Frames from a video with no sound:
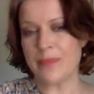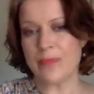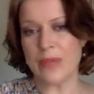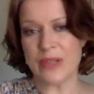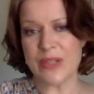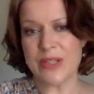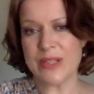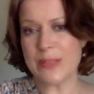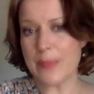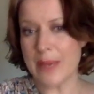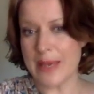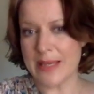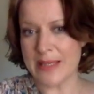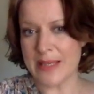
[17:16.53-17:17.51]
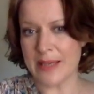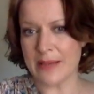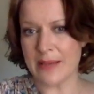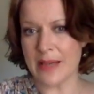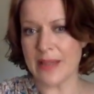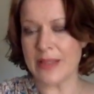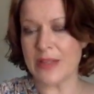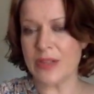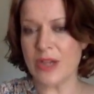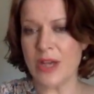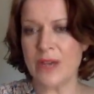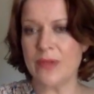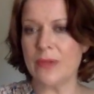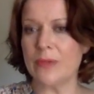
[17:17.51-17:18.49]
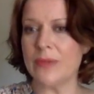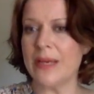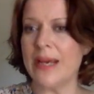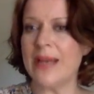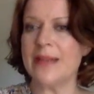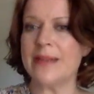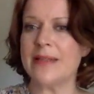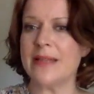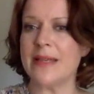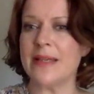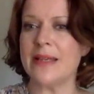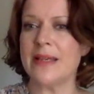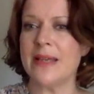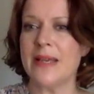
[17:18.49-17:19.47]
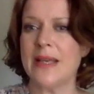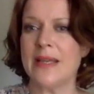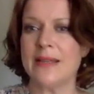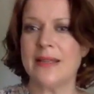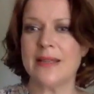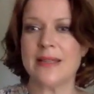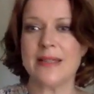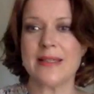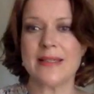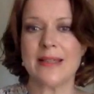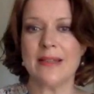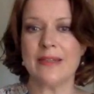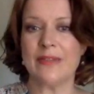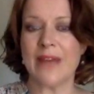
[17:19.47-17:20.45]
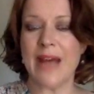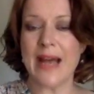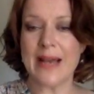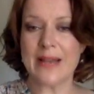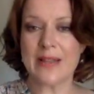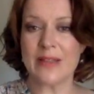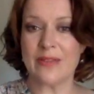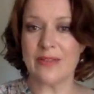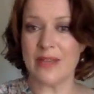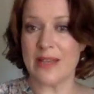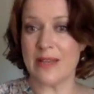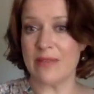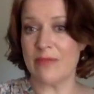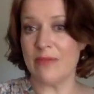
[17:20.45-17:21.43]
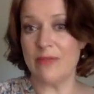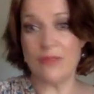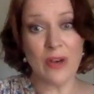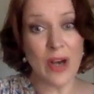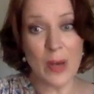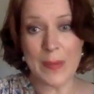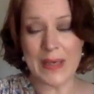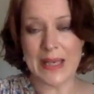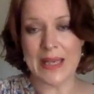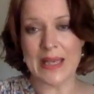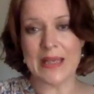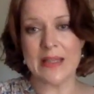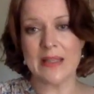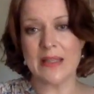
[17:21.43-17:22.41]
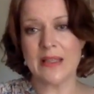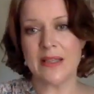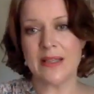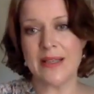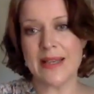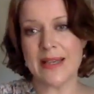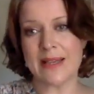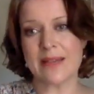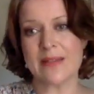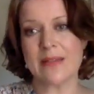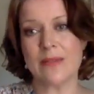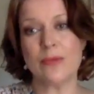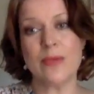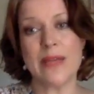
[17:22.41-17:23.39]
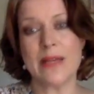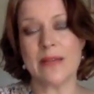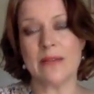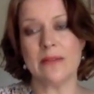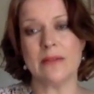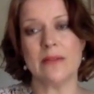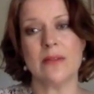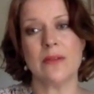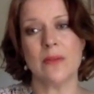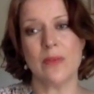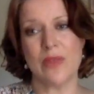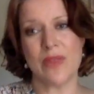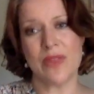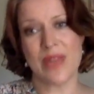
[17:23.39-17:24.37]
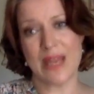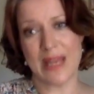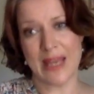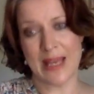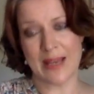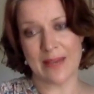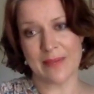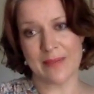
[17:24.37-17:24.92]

participate in an eternal reality that itself actively, verbally, links the real with thinking.